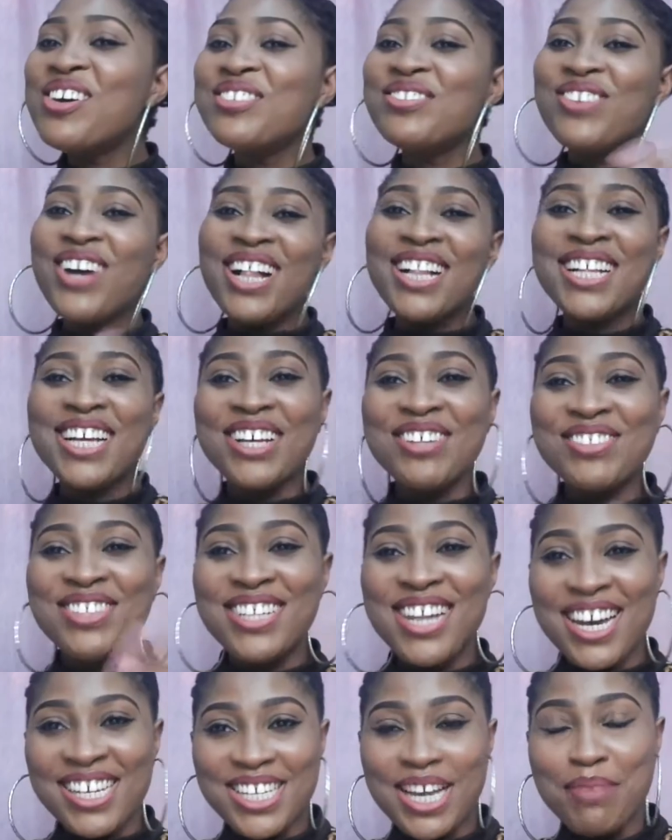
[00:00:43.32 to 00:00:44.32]
and welcome to
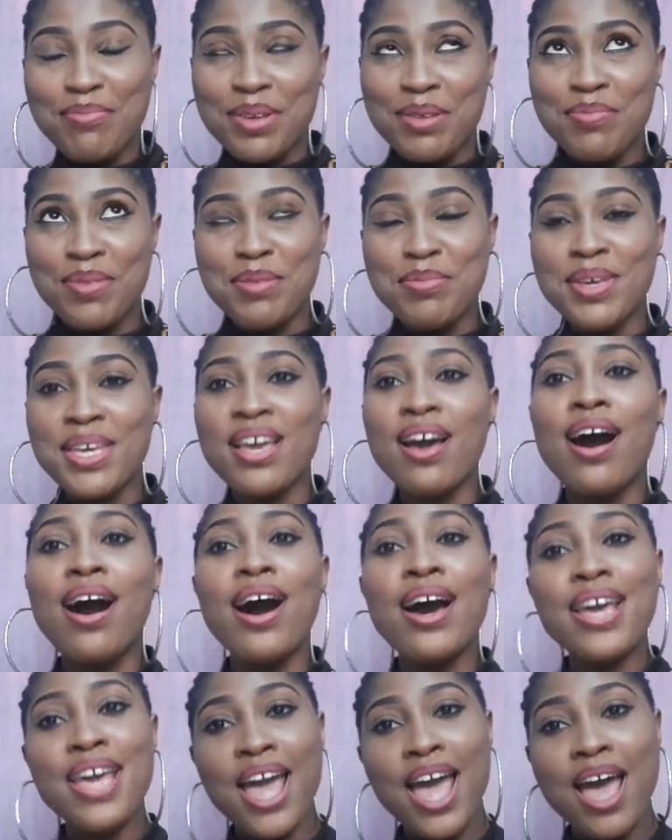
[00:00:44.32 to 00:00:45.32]
Niger BBB.
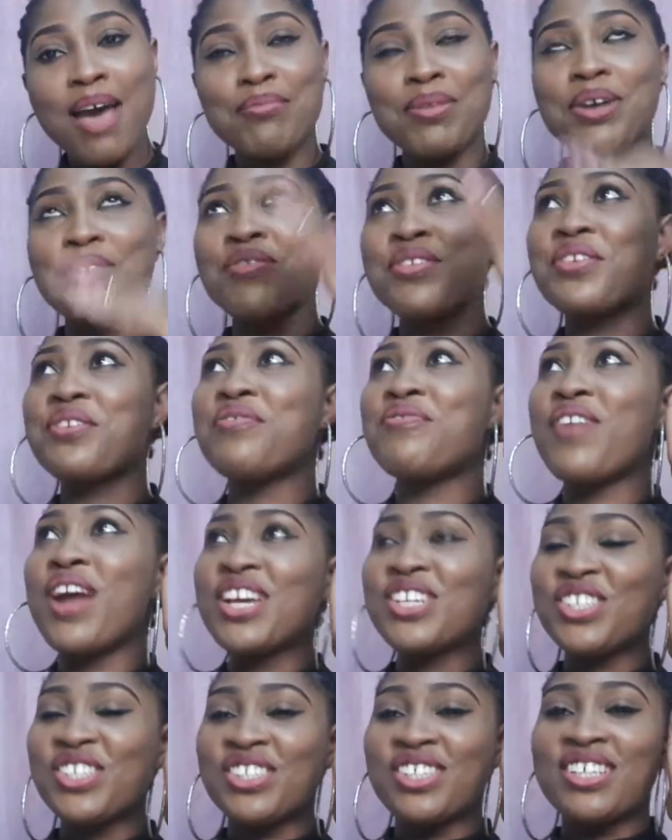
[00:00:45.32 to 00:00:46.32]
I am Royal
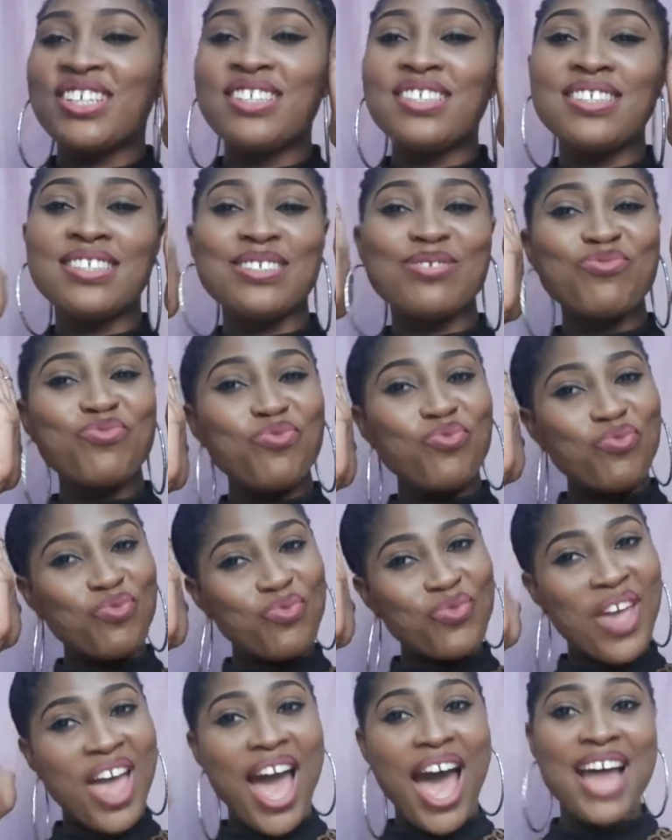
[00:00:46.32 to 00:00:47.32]
Freshness.
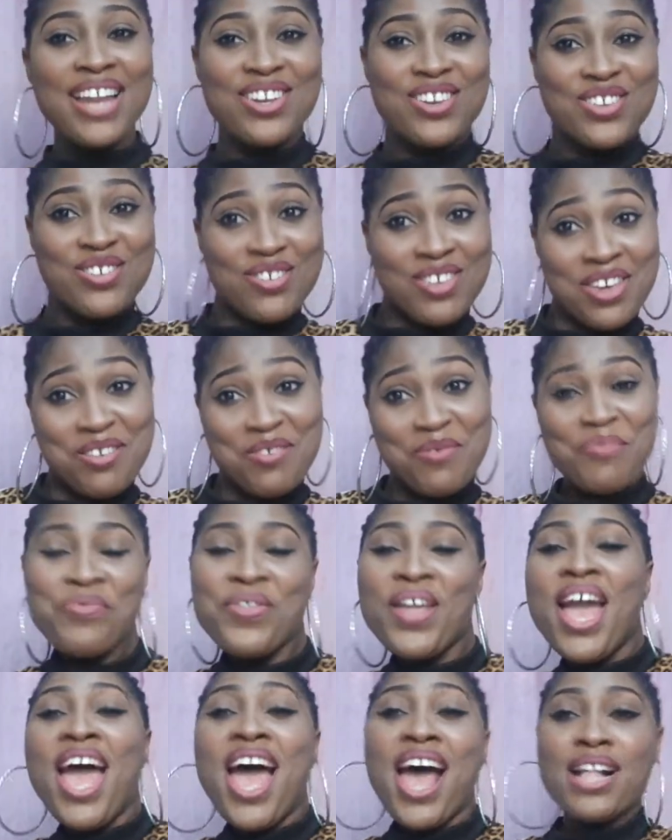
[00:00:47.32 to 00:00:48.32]
Adaugo.
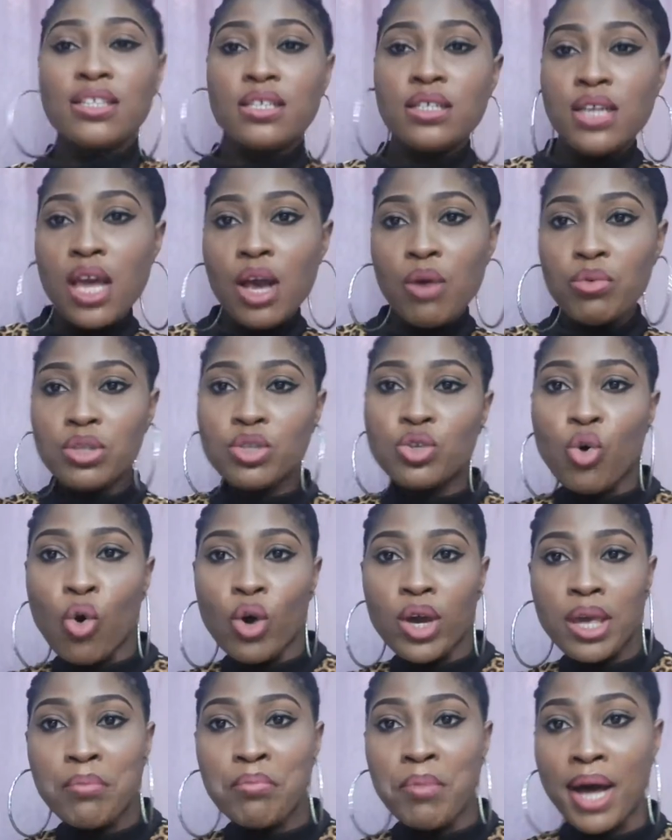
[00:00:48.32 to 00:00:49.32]
And today we're
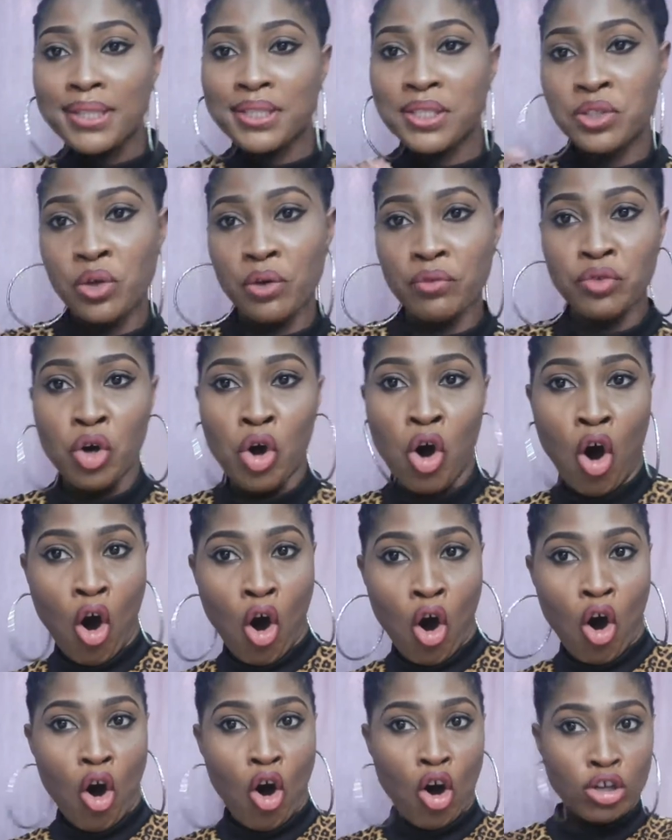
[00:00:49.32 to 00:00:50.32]
talking matters of the
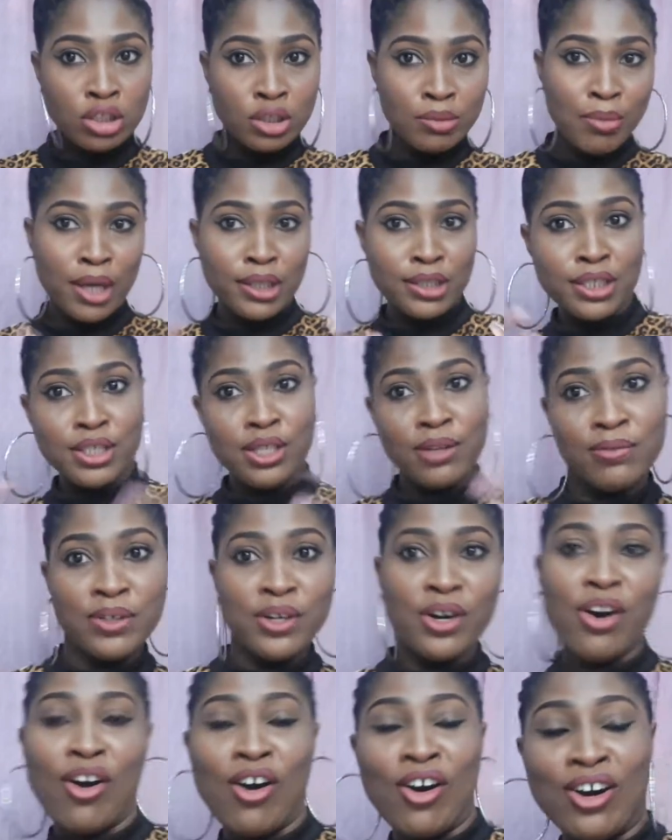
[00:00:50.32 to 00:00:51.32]
heart. Matters of the
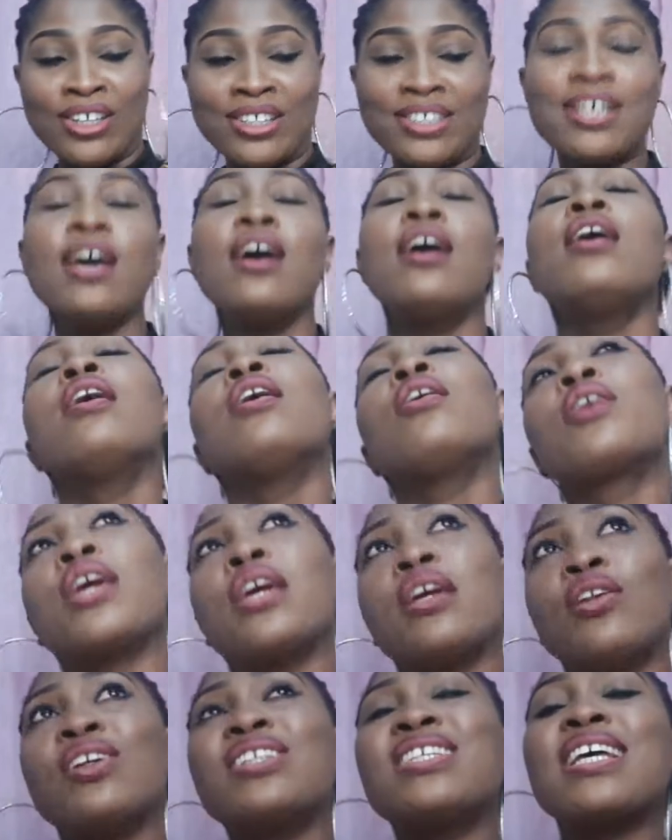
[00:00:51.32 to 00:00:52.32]
heart. Okay,
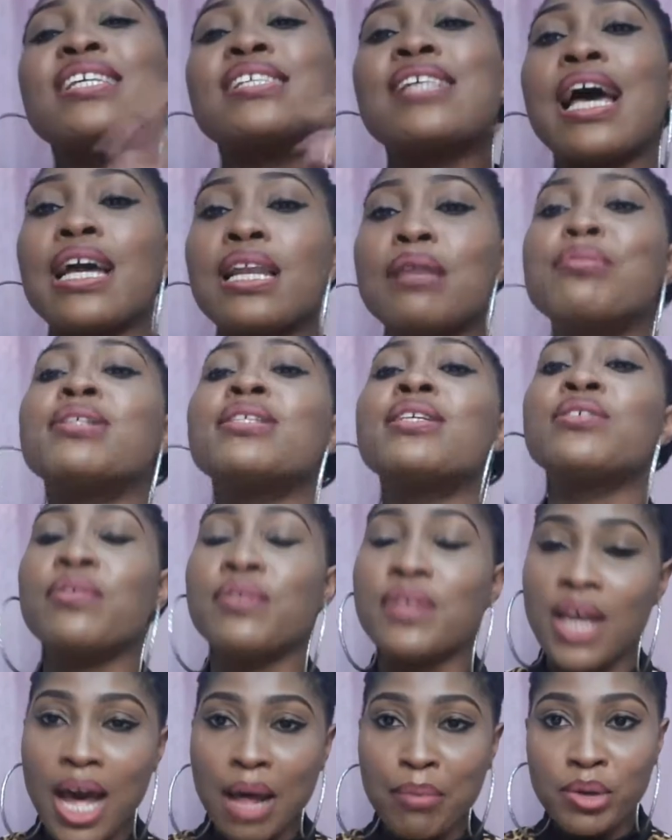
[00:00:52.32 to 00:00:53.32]
not exactly matters of the
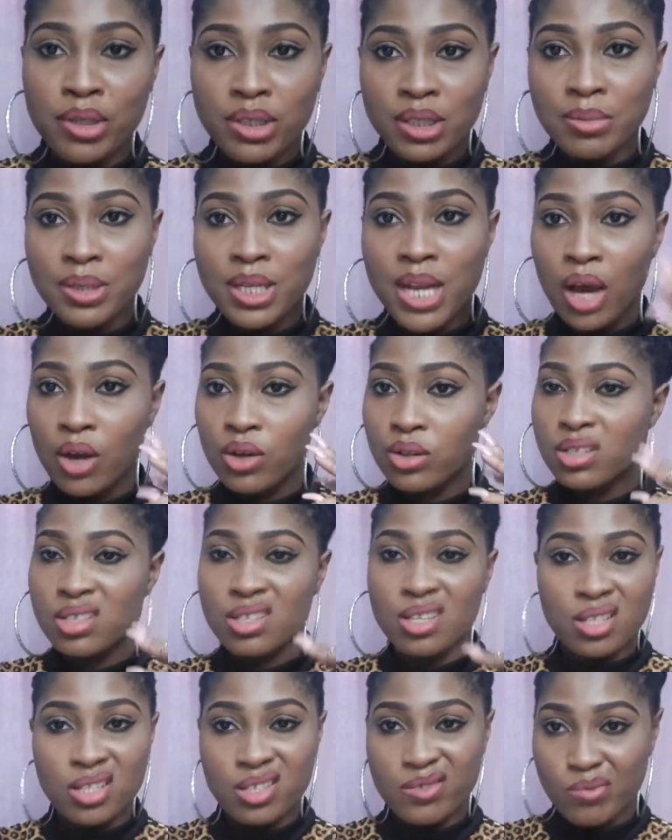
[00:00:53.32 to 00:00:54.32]
heart, but it's something that
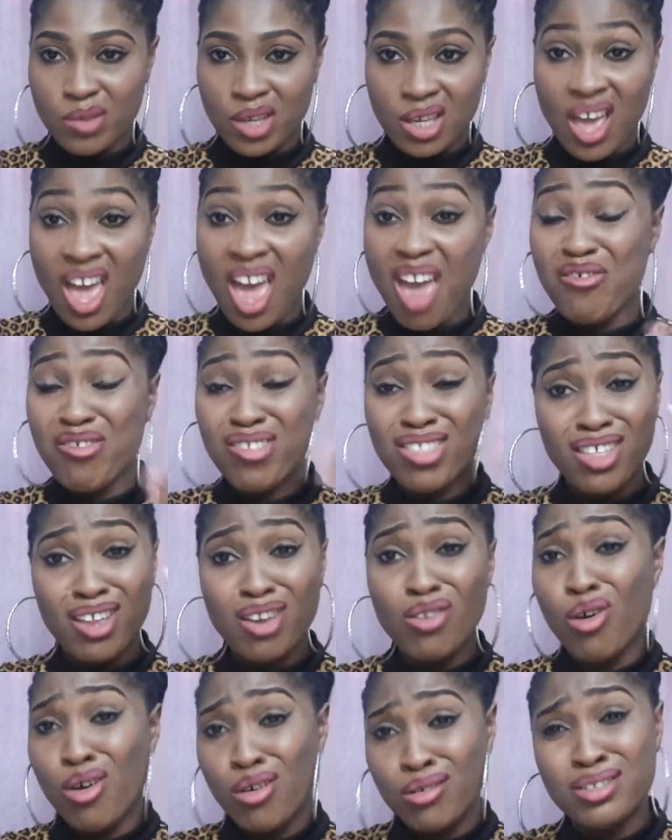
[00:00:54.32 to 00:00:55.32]
concerns me. Everything
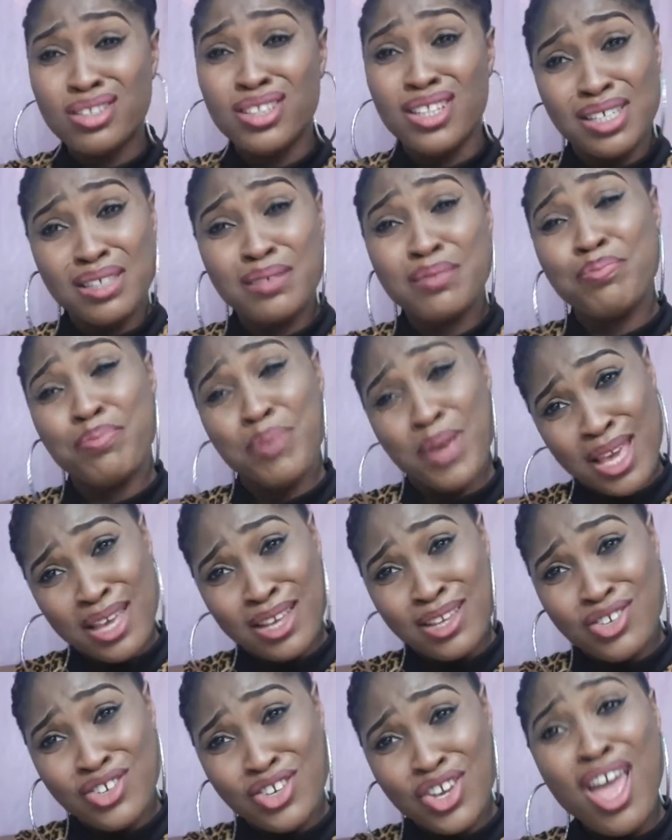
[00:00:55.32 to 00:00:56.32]
on this
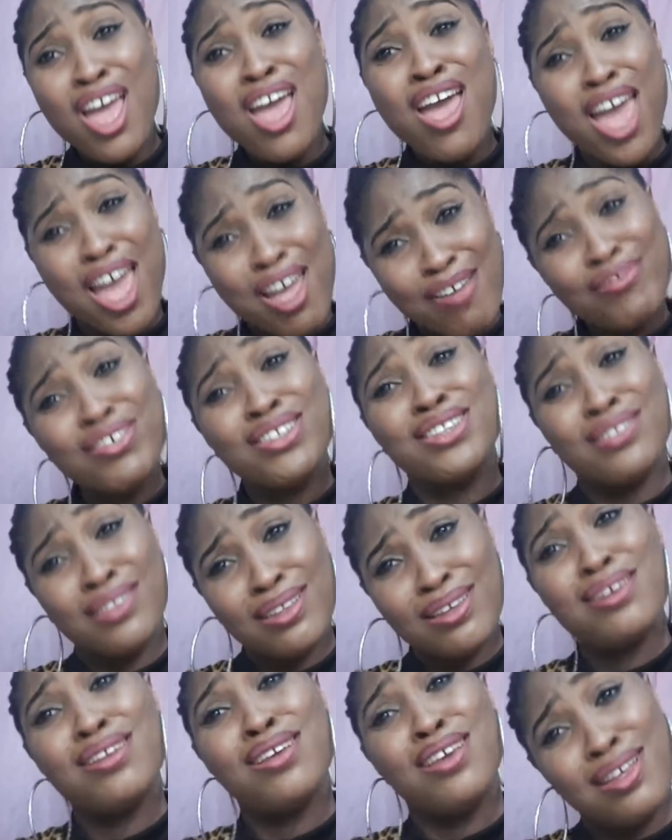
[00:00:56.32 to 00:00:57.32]
page,
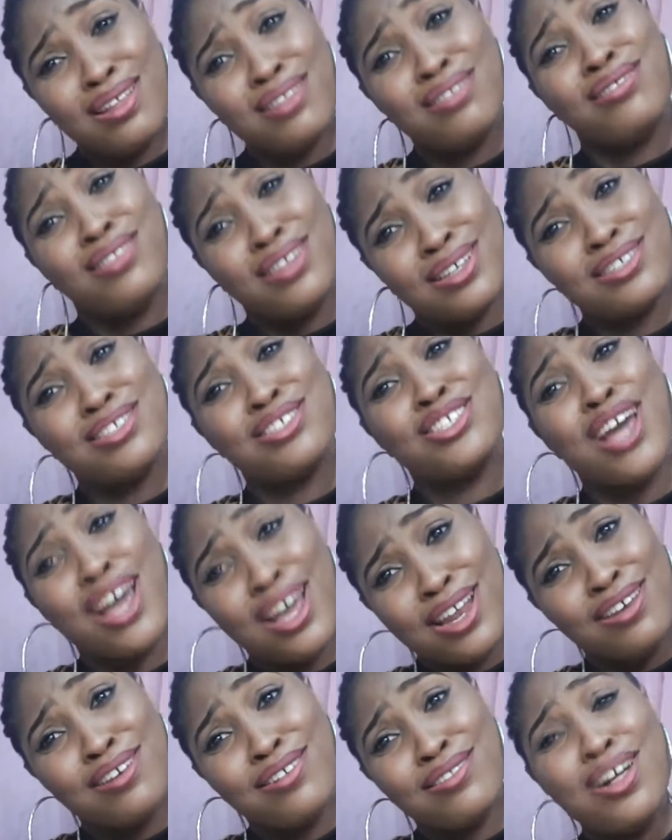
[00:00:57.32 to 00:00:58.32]
everything in this
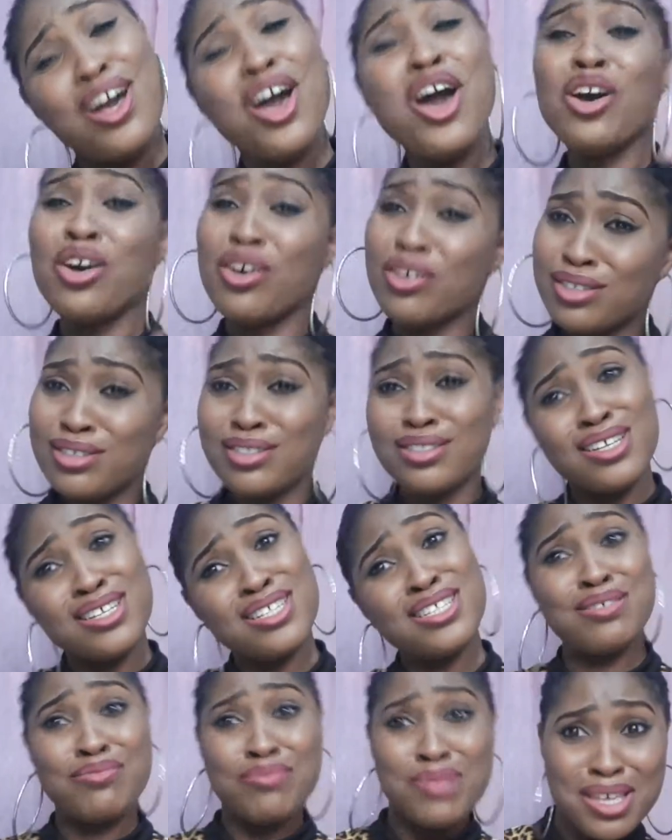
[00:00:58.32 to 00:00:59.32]
channel
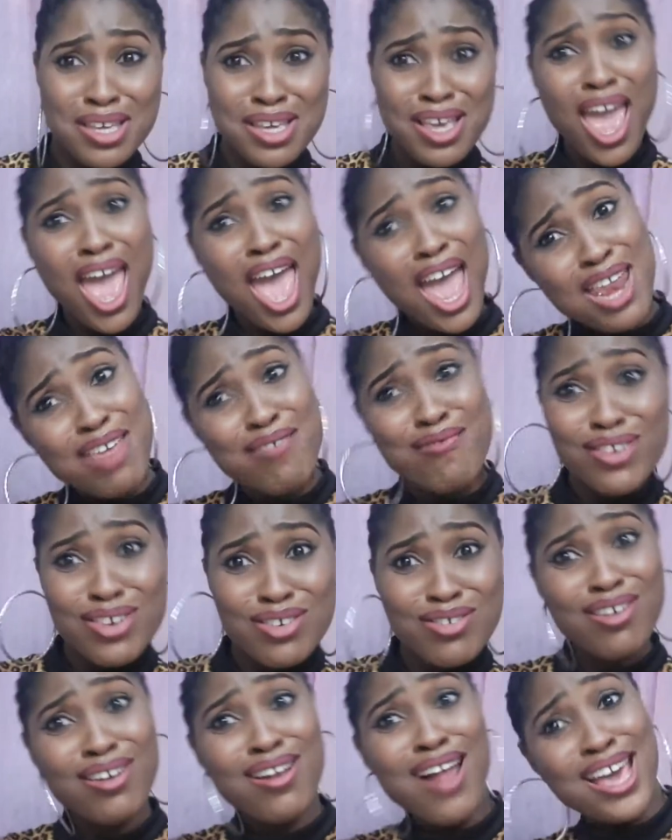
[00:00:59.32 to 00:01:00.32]
concerns me. And if you do
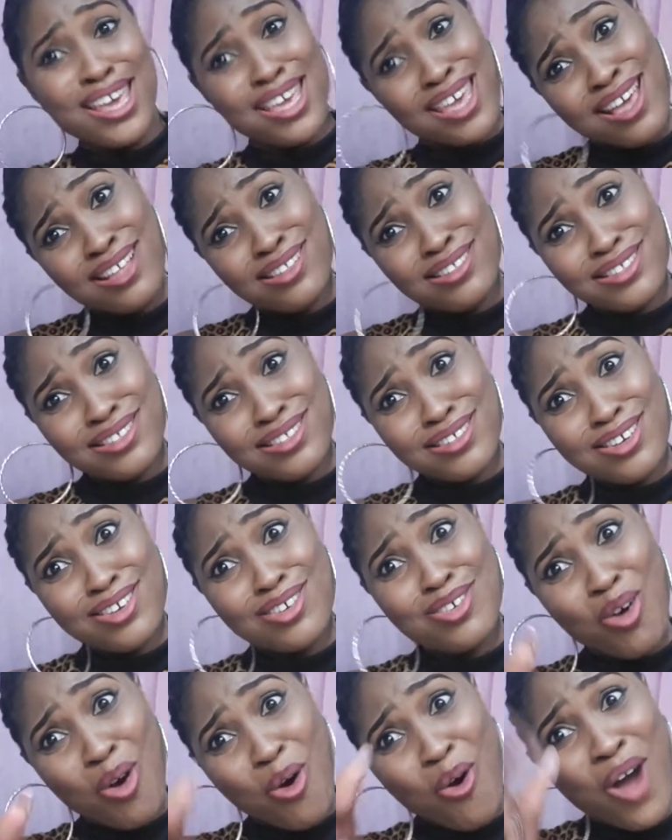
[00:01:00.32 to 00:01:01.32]
not like it, go